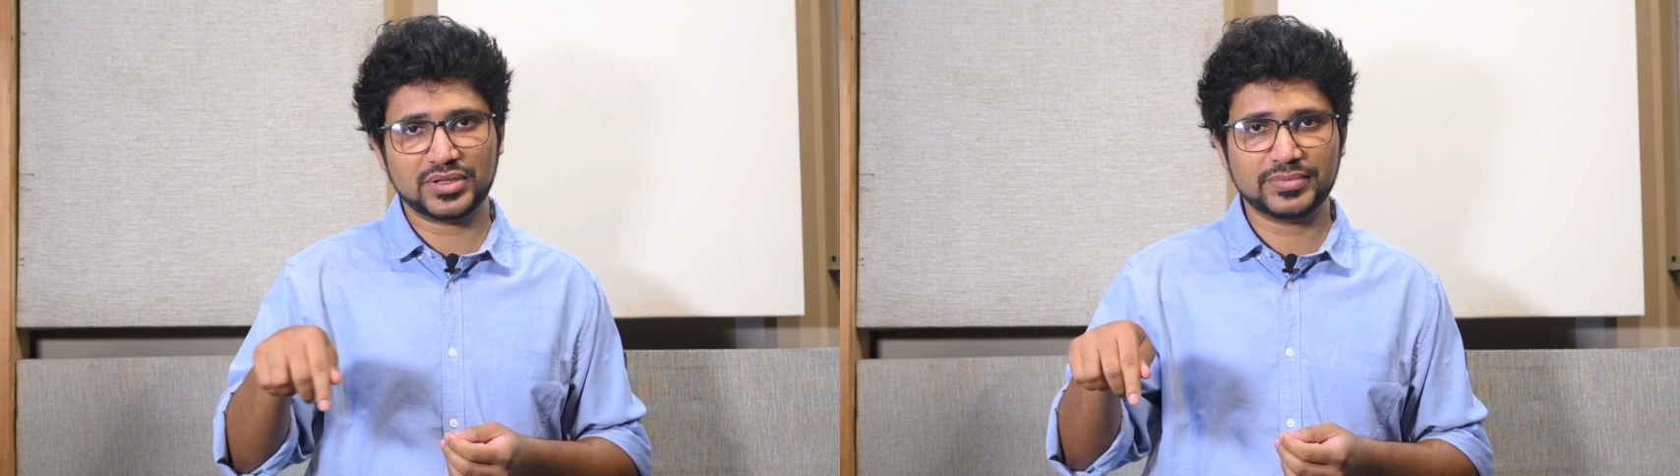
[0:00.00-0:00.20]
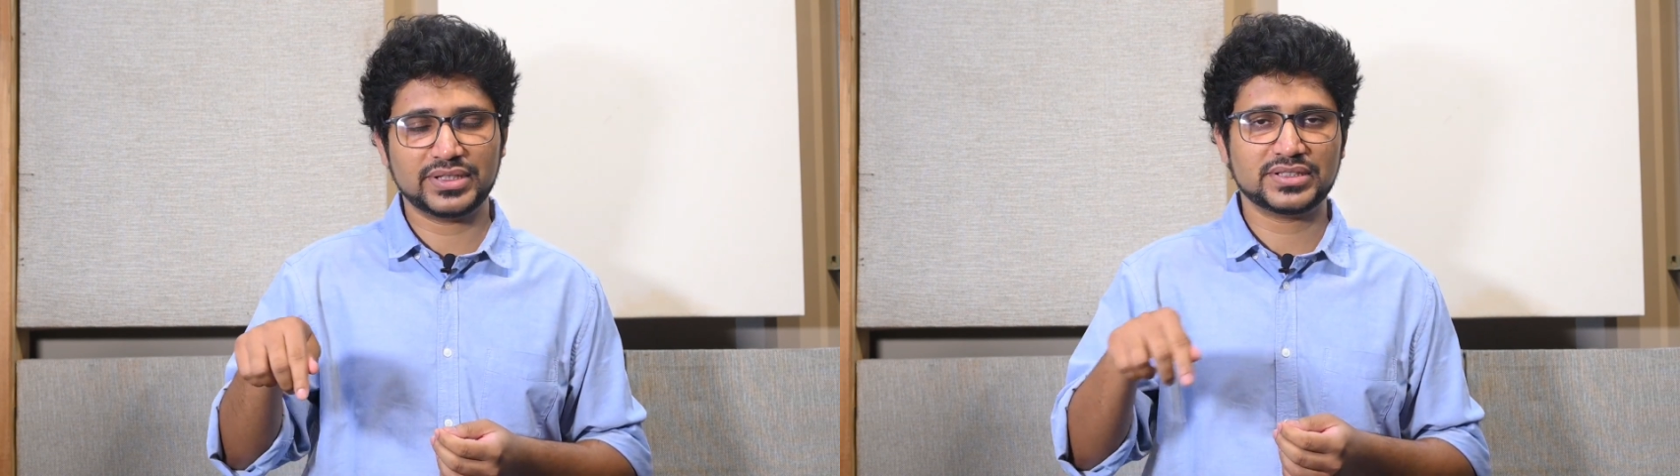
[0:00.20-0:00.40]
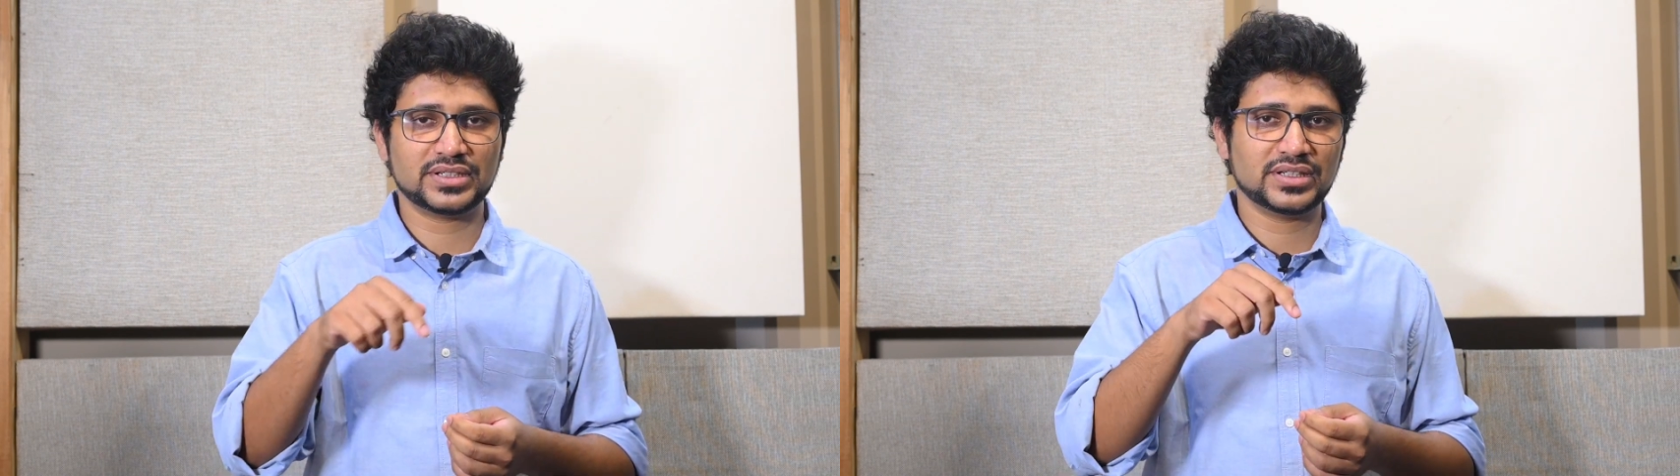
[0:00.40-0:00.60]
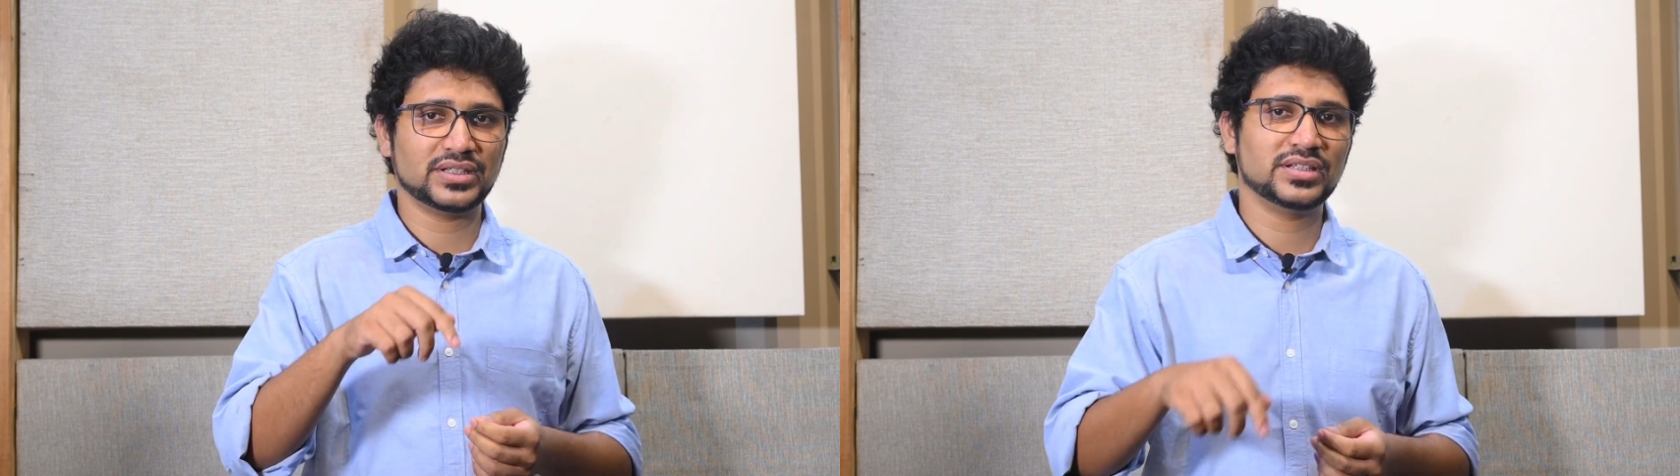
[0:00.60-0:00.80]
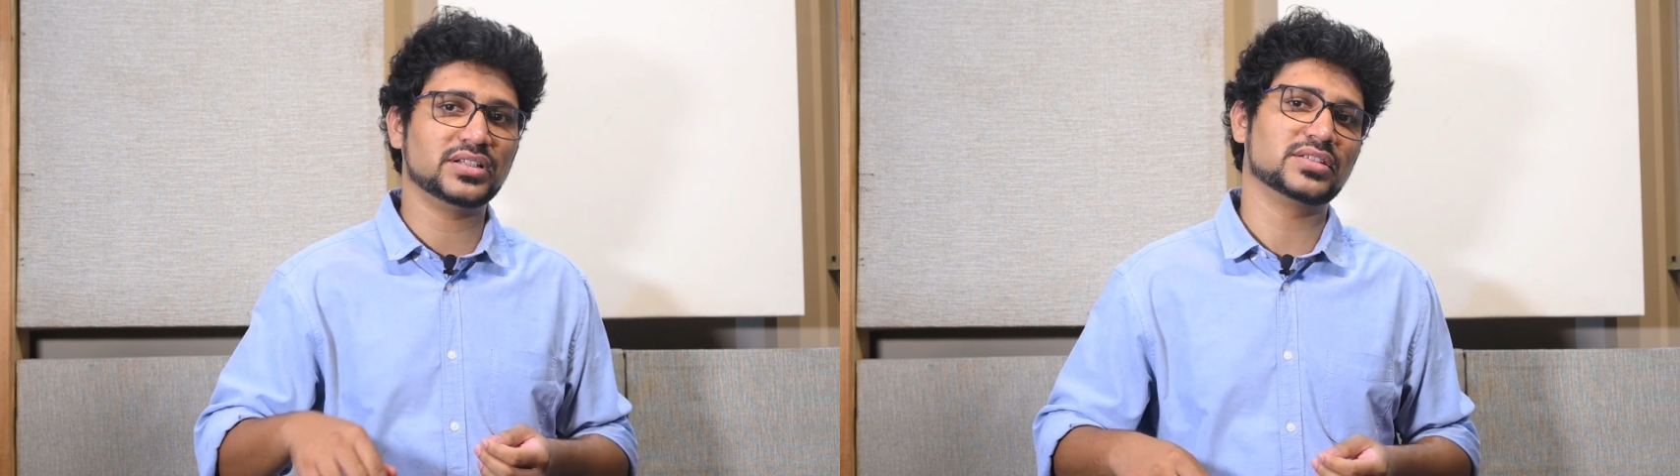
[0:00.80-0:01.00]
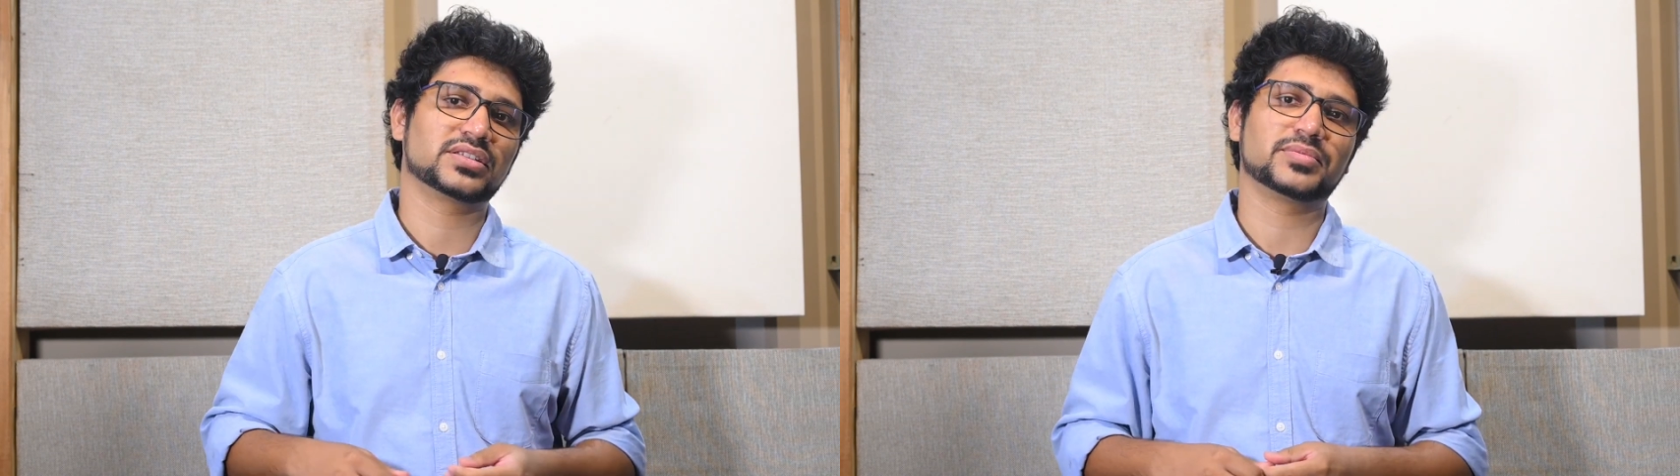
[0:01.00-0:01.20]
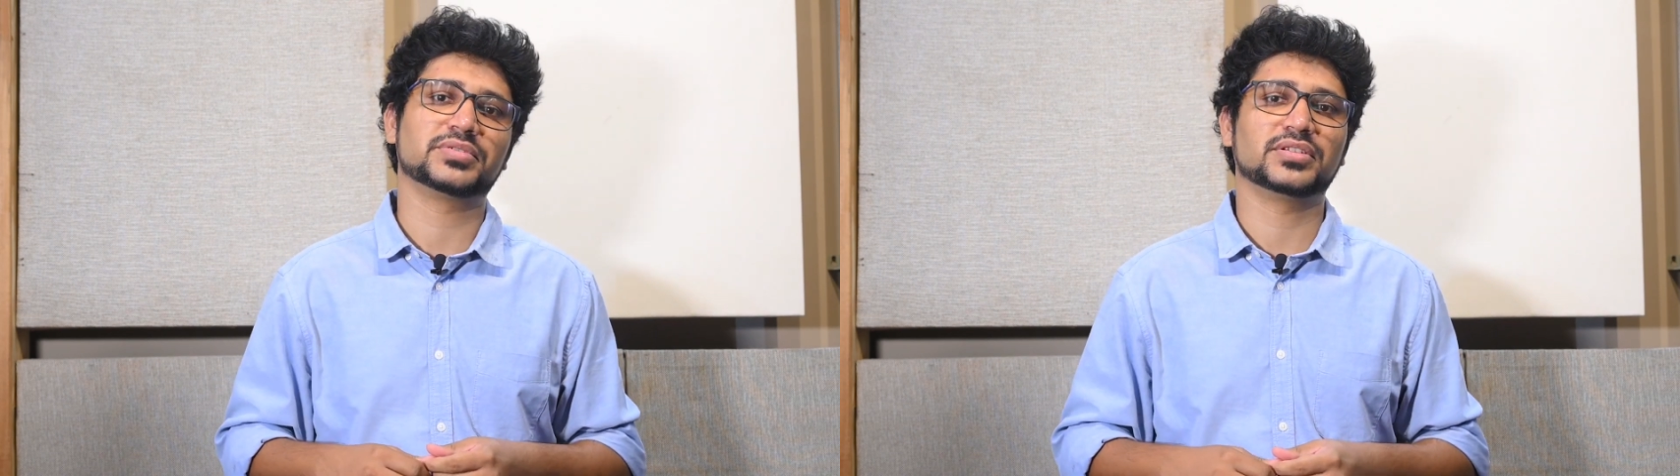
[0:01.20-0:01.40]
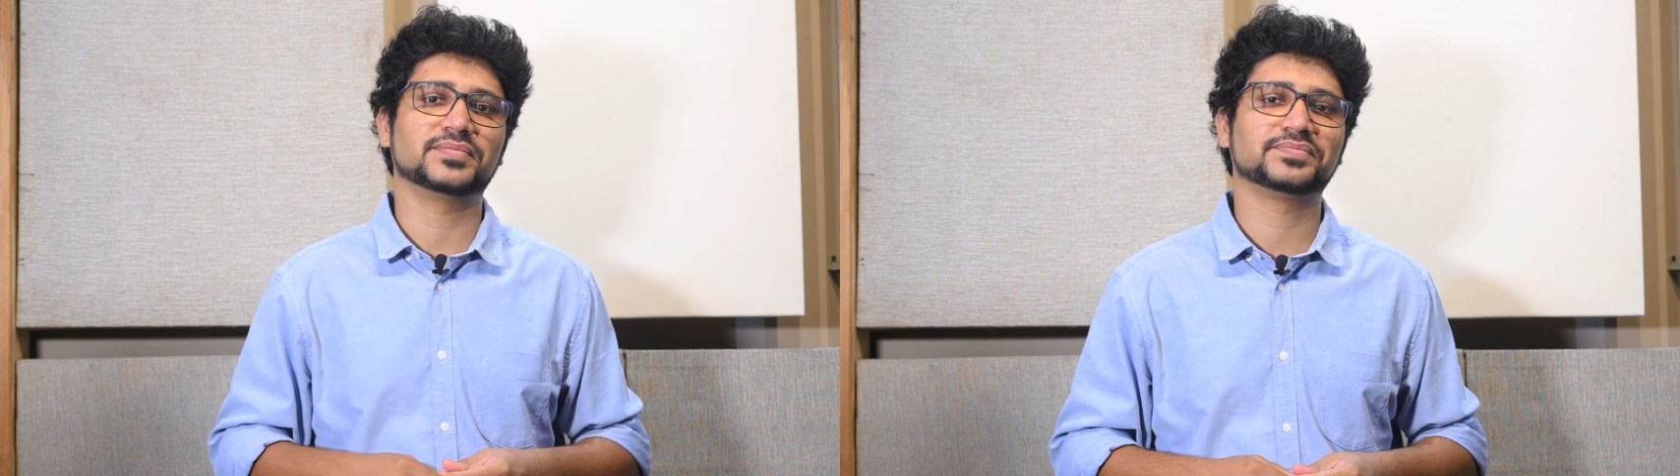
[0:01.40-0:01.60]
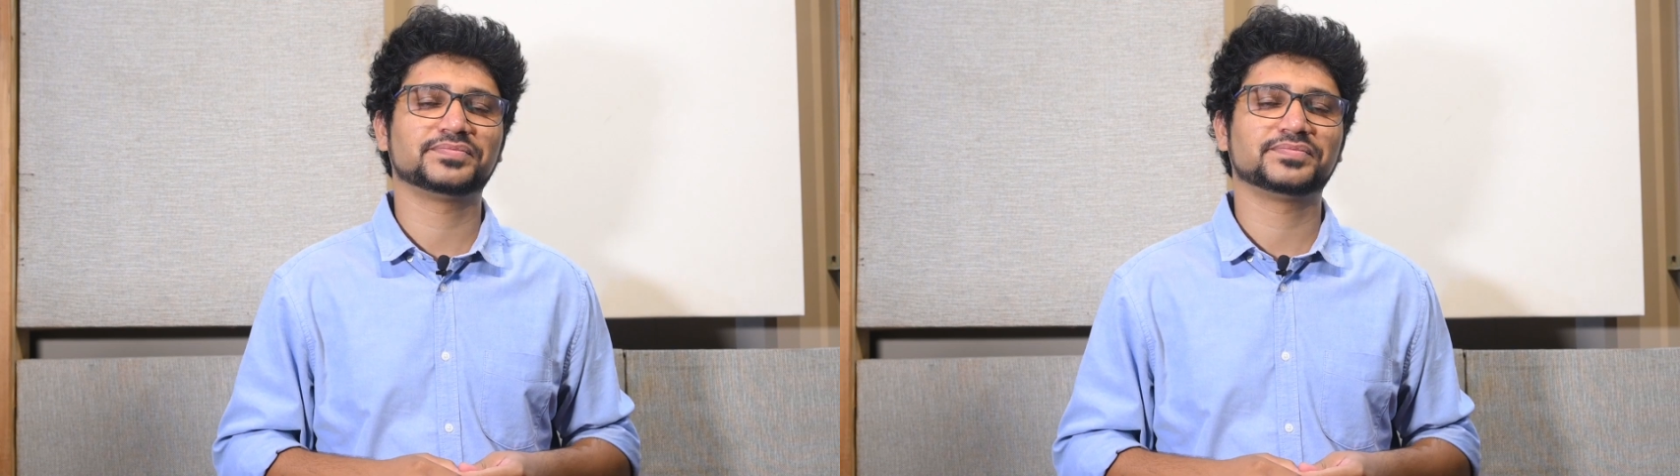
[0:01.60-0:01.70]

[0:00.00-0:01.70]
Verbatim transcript: mentioned in the description.